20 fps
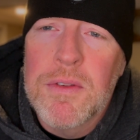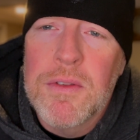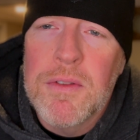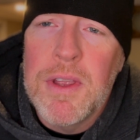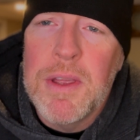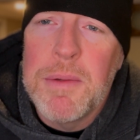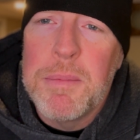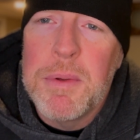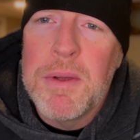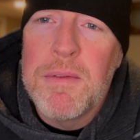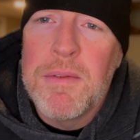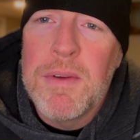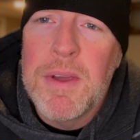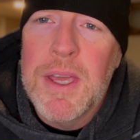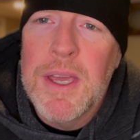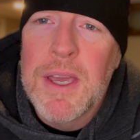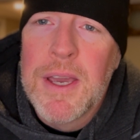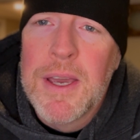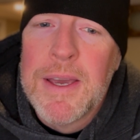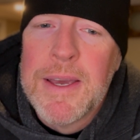
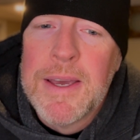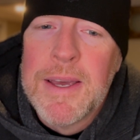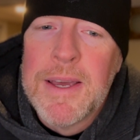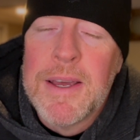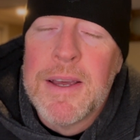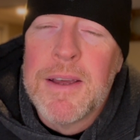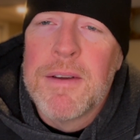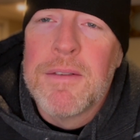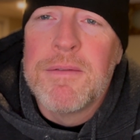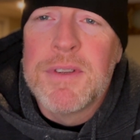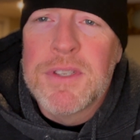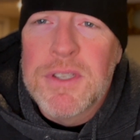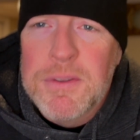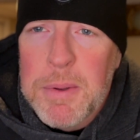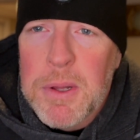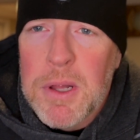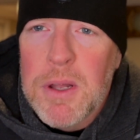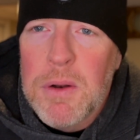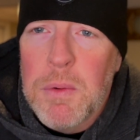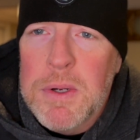DPV,
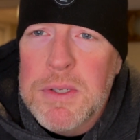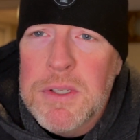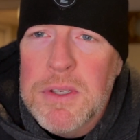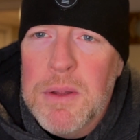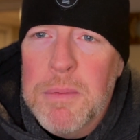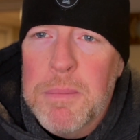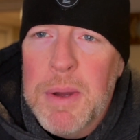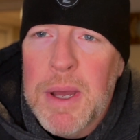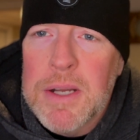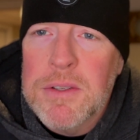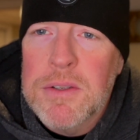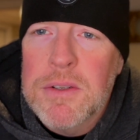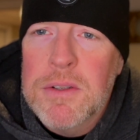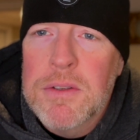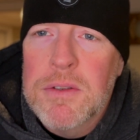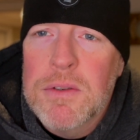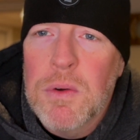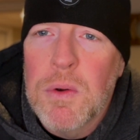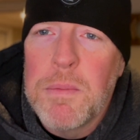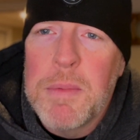visibility wasn't the best,
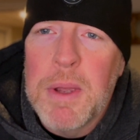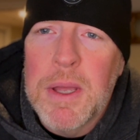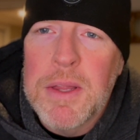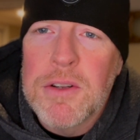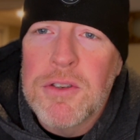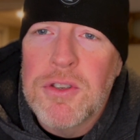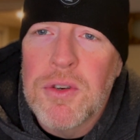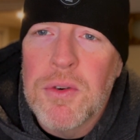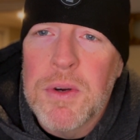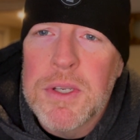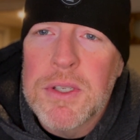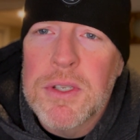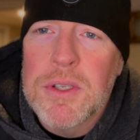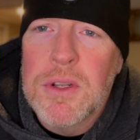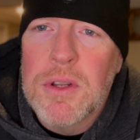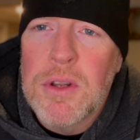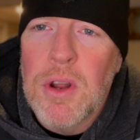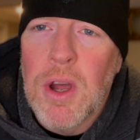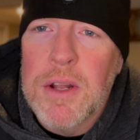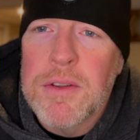so we made the choice
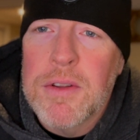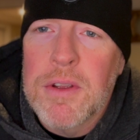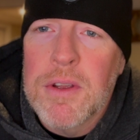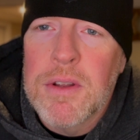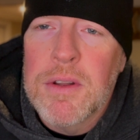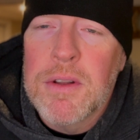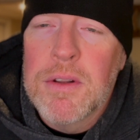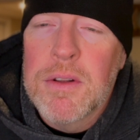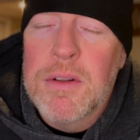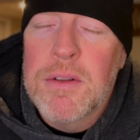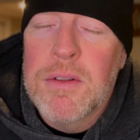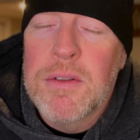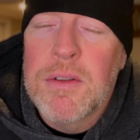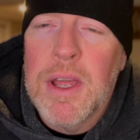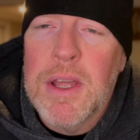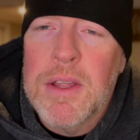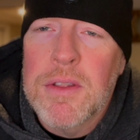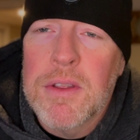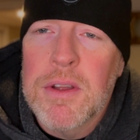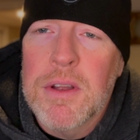not to
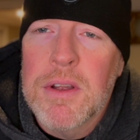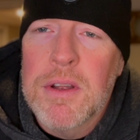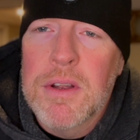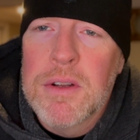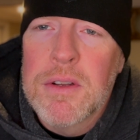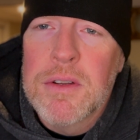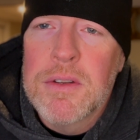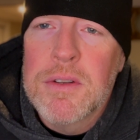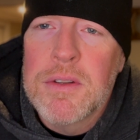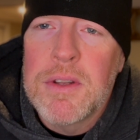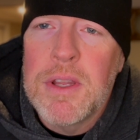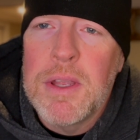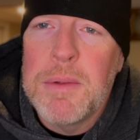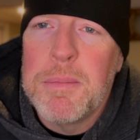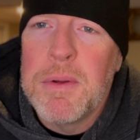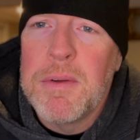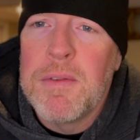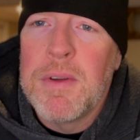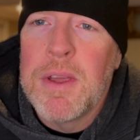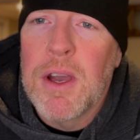take the
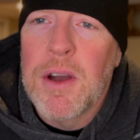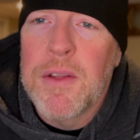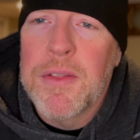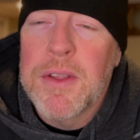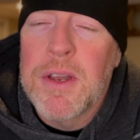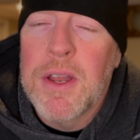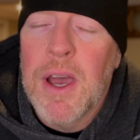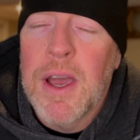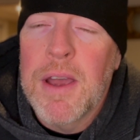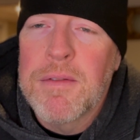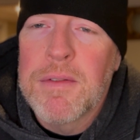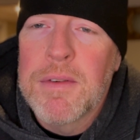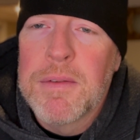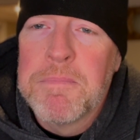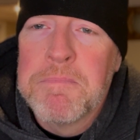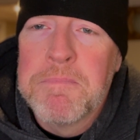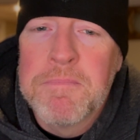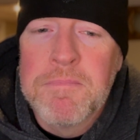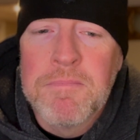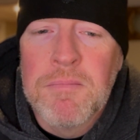DPV on the dive.
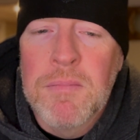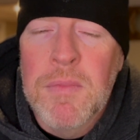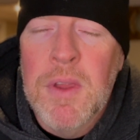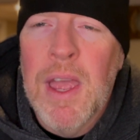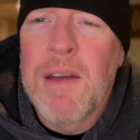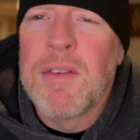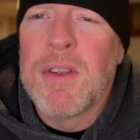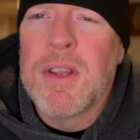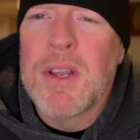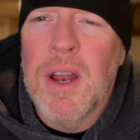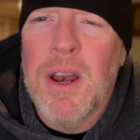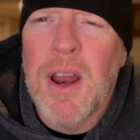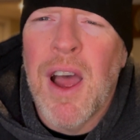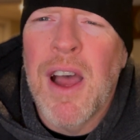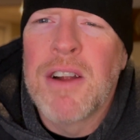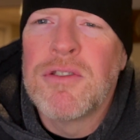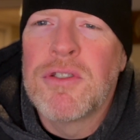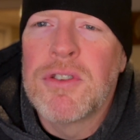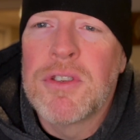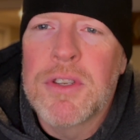Having done
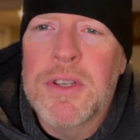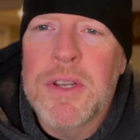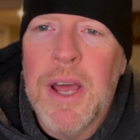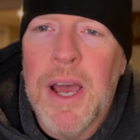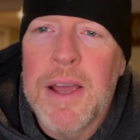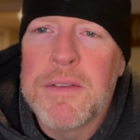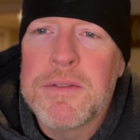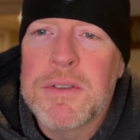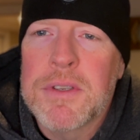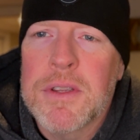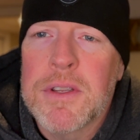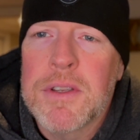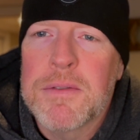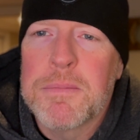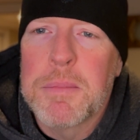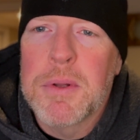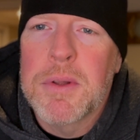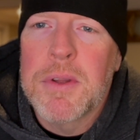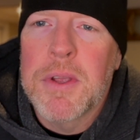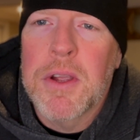hundreds of dives at this
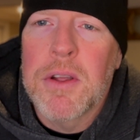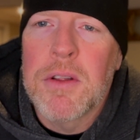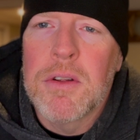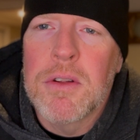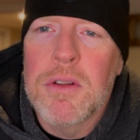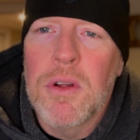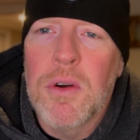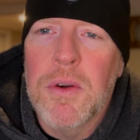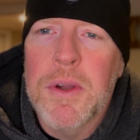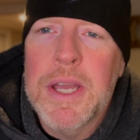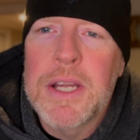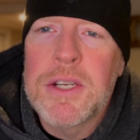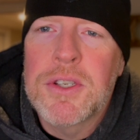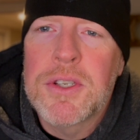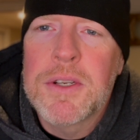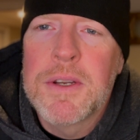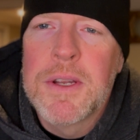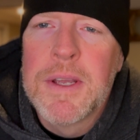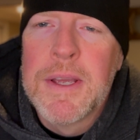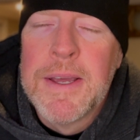particular
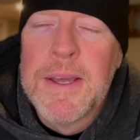location,